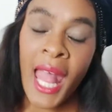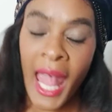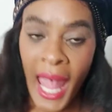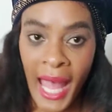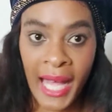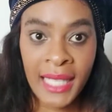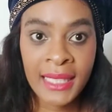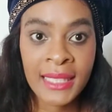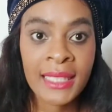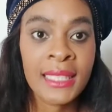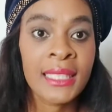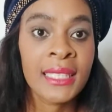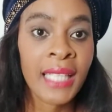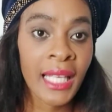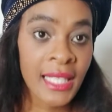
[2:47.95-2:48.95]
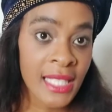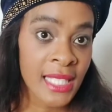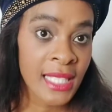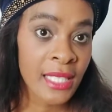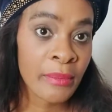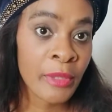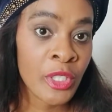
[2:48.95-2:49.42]
and that
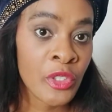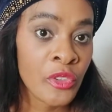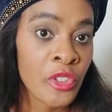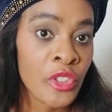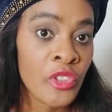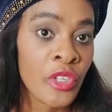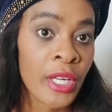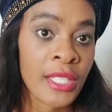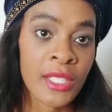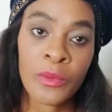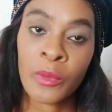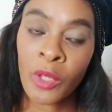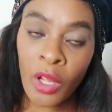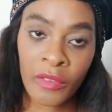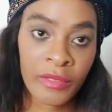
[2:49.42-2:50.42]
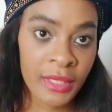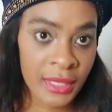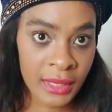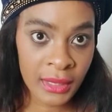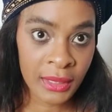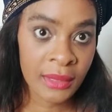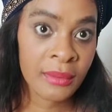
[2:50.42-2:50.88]
testamentary trust will
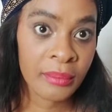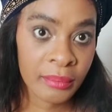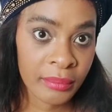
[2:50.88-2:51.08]
obviously,